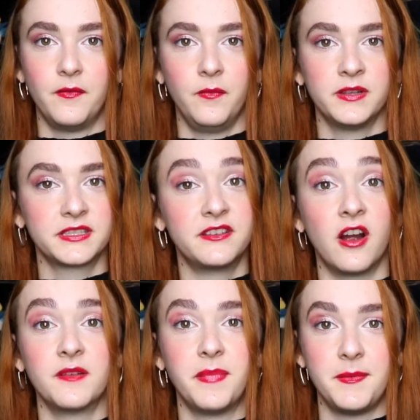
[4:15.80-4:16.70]
we'll
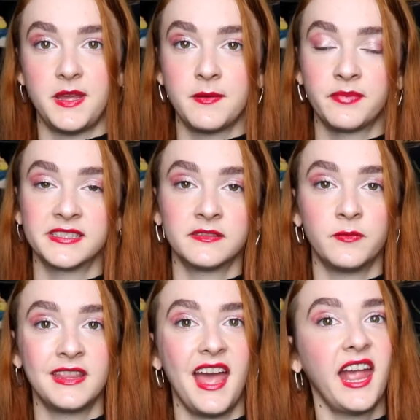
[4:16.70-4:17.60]
start by being present
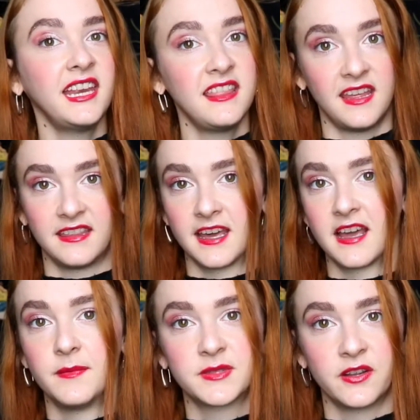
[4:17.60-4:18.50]
with anything that
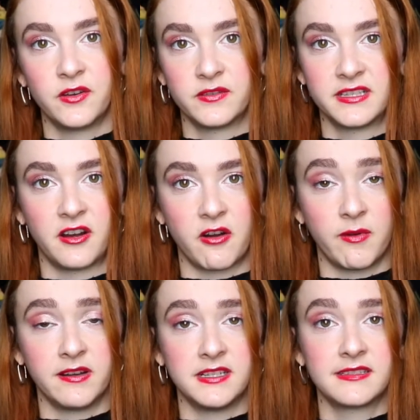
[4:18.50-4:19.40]
comes and goes in our
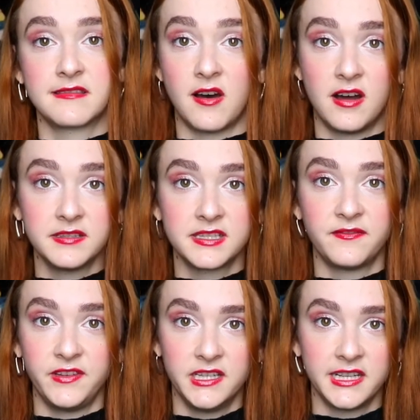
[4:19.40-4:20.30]
awareness. Thoughts,
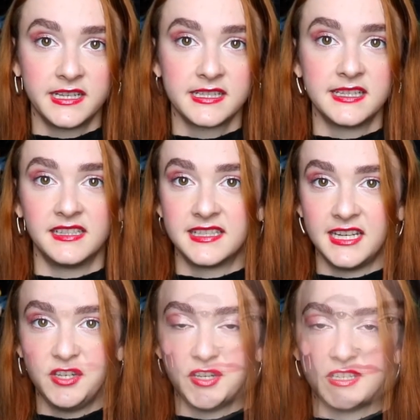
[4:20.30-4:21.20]
feelings,
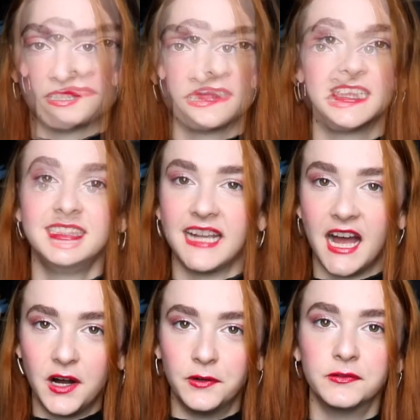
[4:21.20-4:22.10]
sensations,
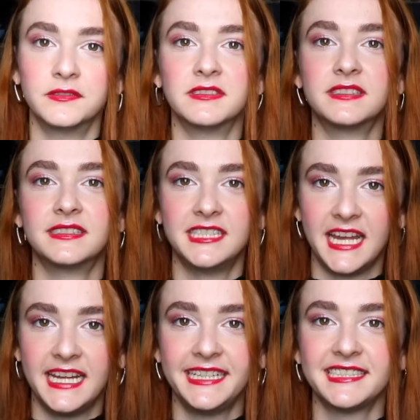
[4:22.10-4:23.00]
sounds,
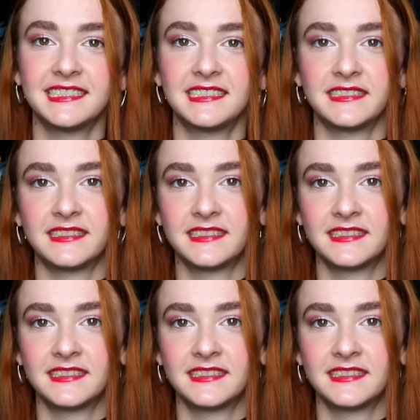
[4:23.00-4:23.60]
tastes.